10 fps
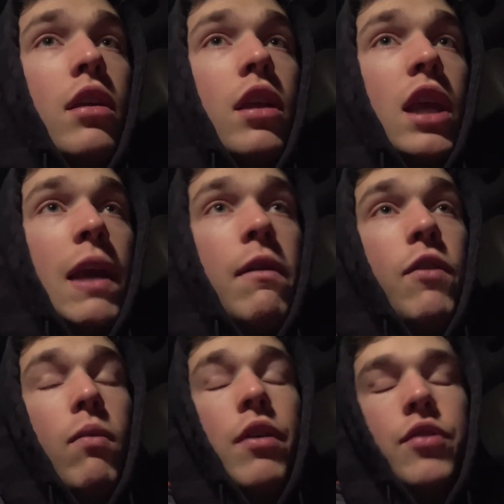even if
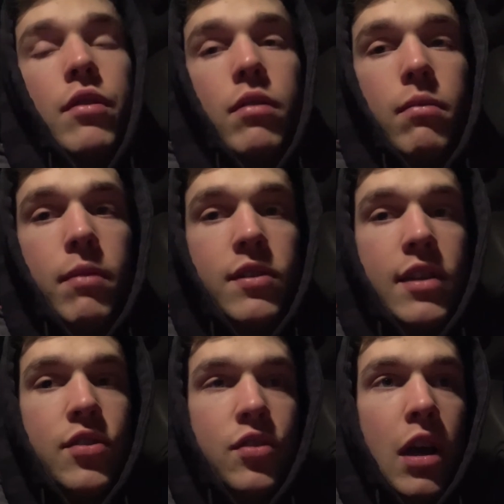you want to, because
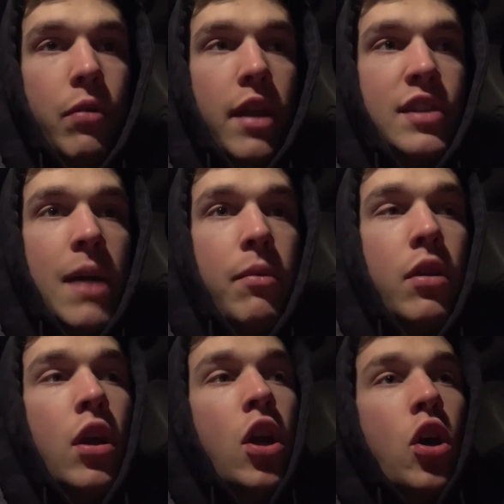that's just not how gains
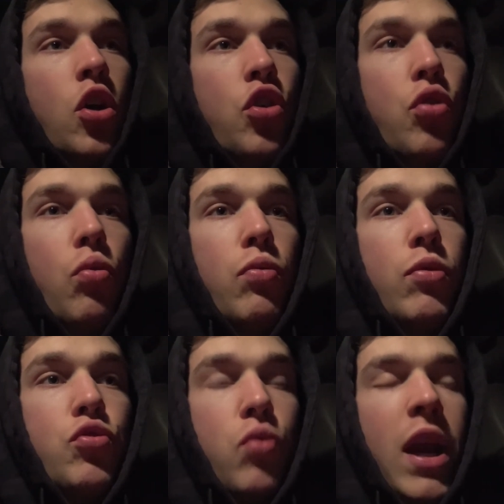happen. You
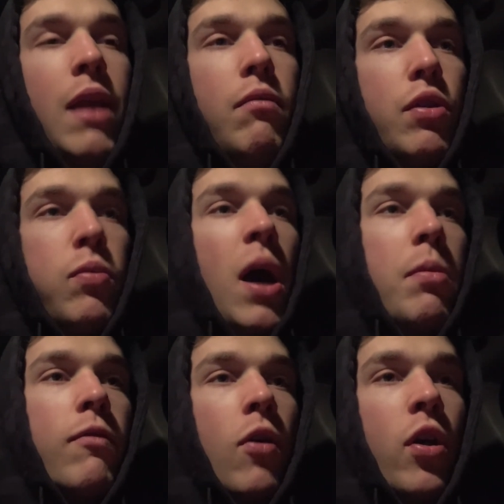train with
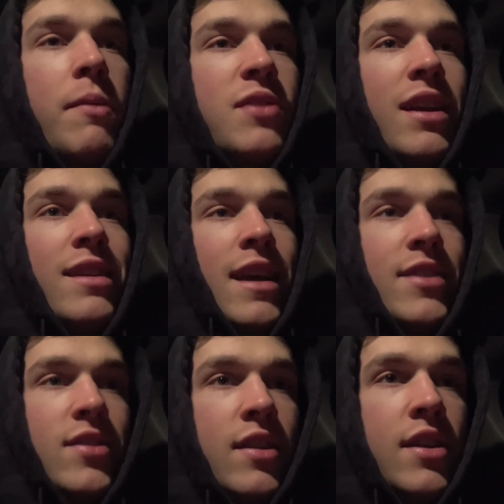proper volumes and
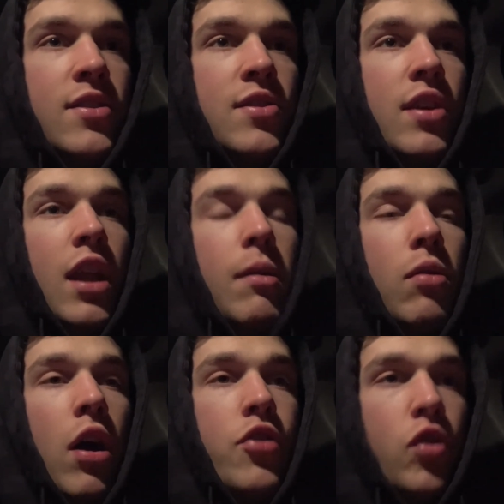intensities in a
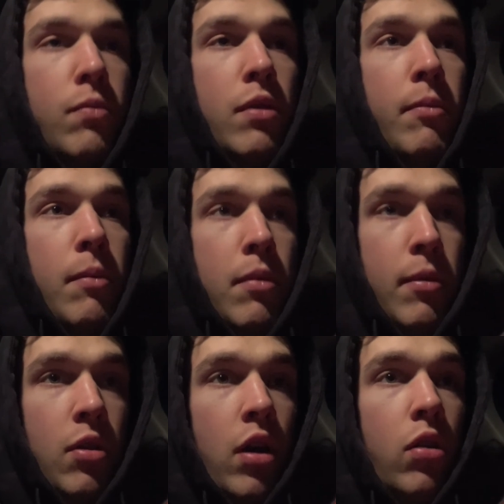logical and
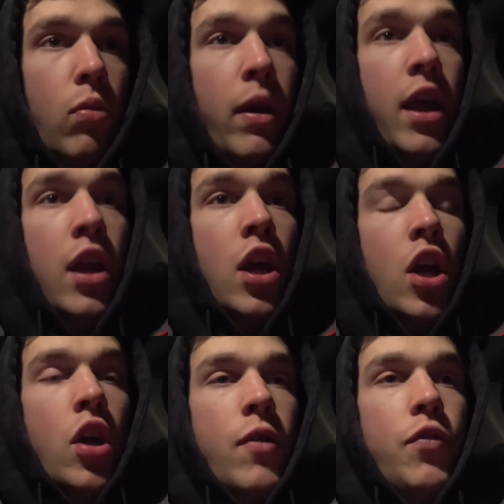methodical way.
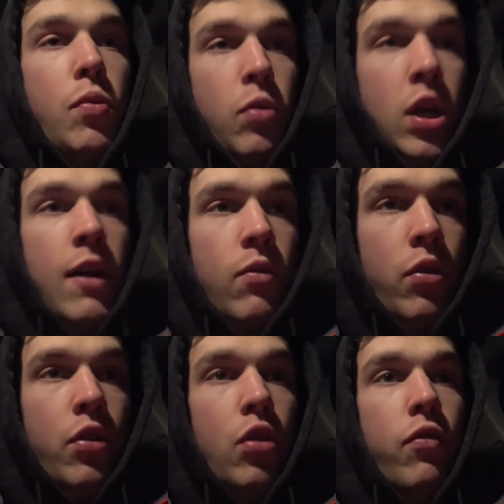You
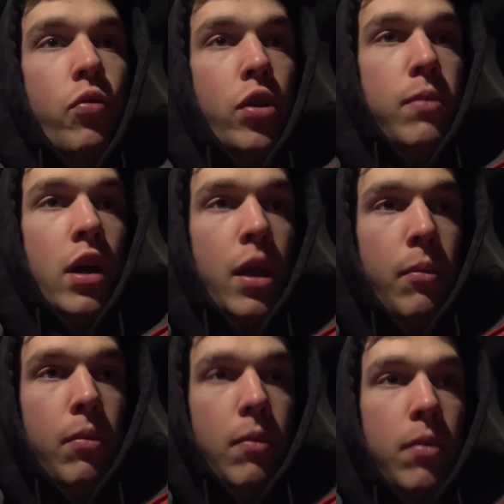recover, you fuel your body
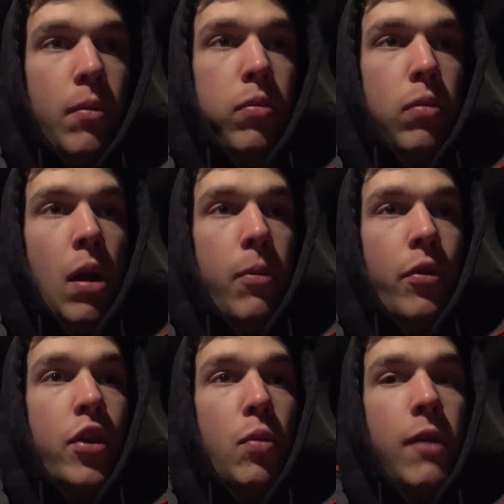
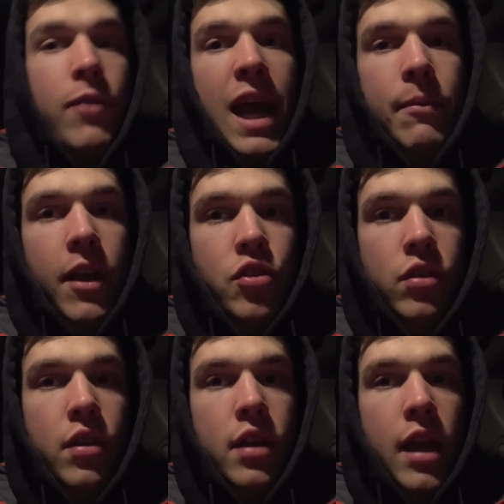properly, you wait for the adaptation
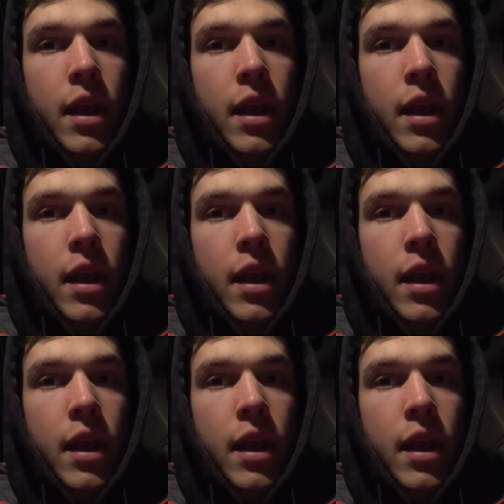to take